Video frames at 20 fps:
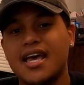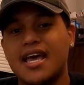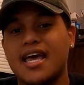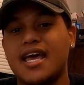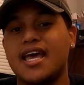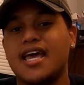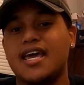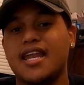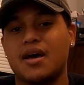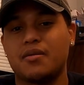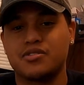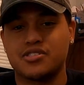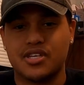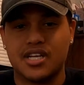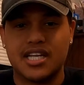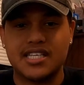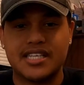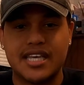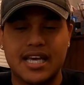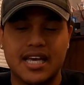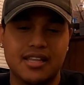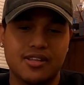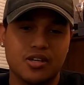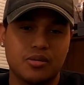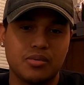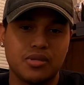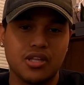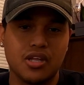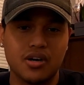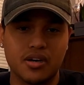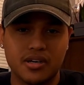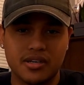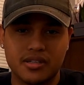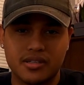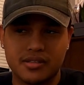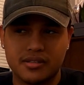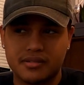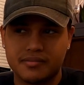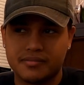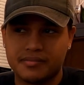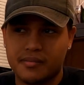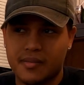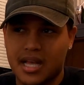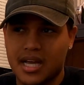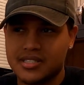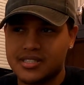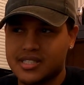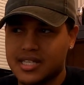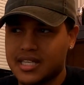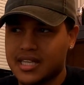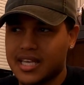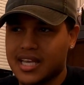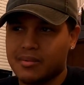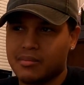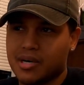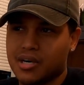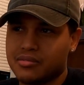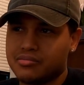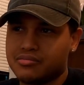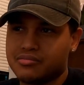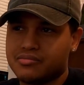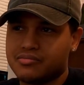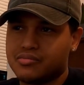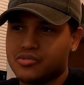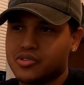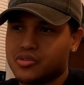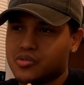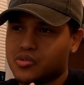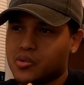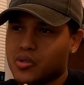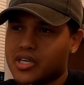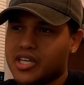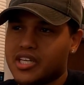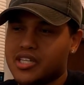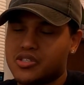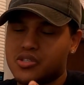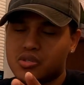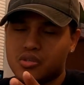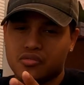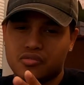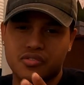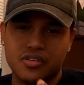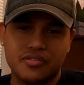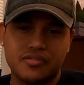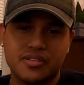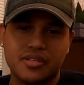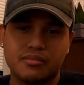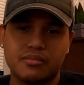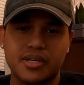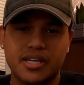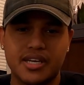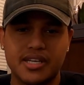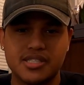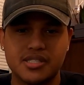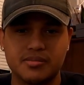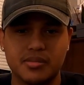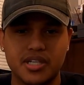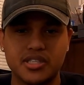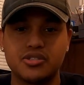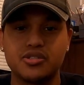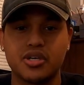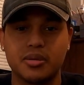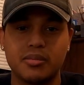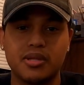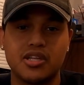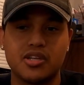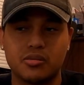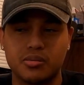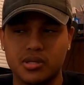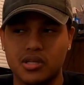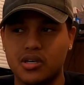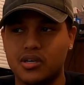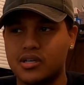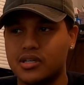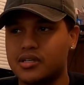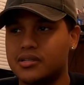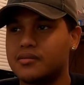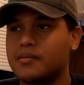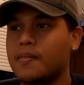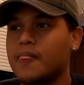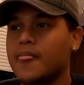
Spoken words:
and I was gonna take a little bit longer. I said like about 20 to 15 minutes, but it took me a little bit longer.